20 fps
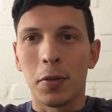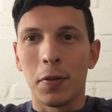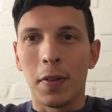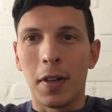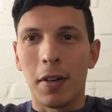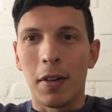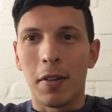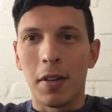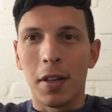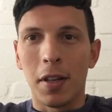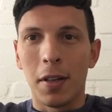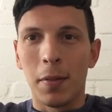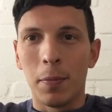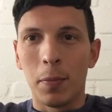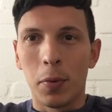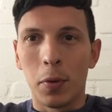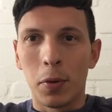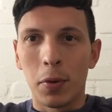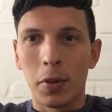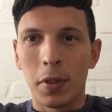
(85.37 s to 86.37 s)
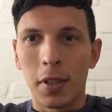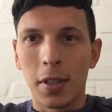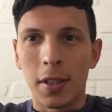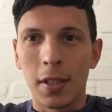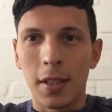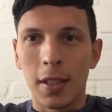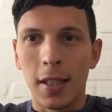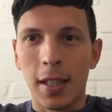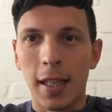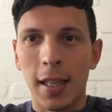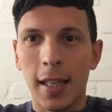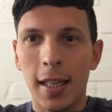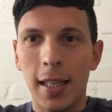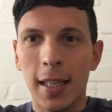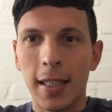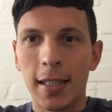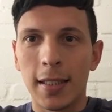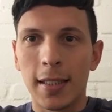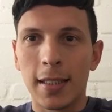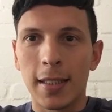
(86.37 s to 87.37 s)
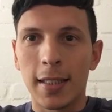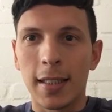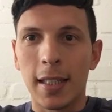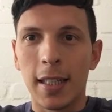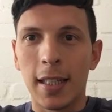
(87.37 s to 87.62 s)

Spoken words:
very important is